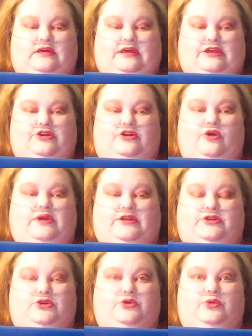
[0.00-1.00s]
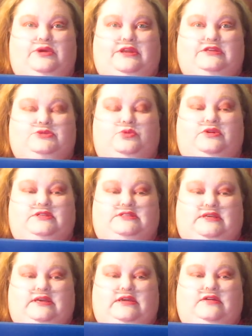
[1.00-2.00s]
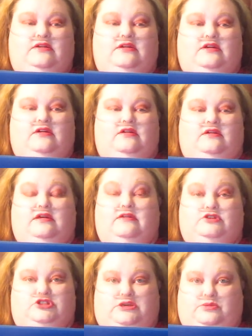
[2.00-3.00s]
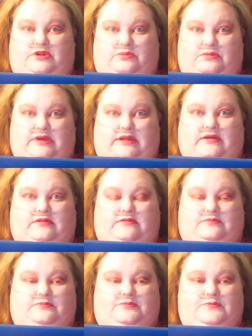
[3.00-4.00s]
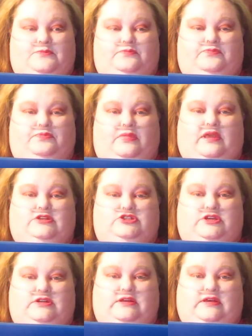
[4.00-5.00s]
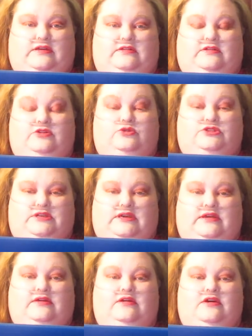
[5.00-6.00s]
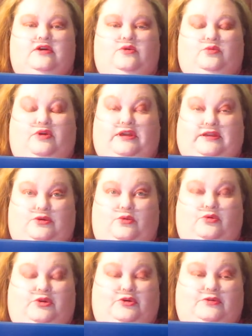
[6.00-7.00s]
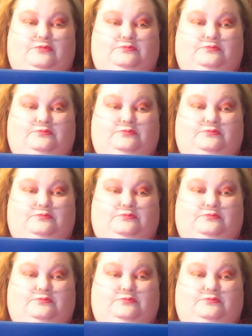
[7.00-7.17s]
You know he knew. He just wanted to see if she would admit it. And she did. And you see what he told her.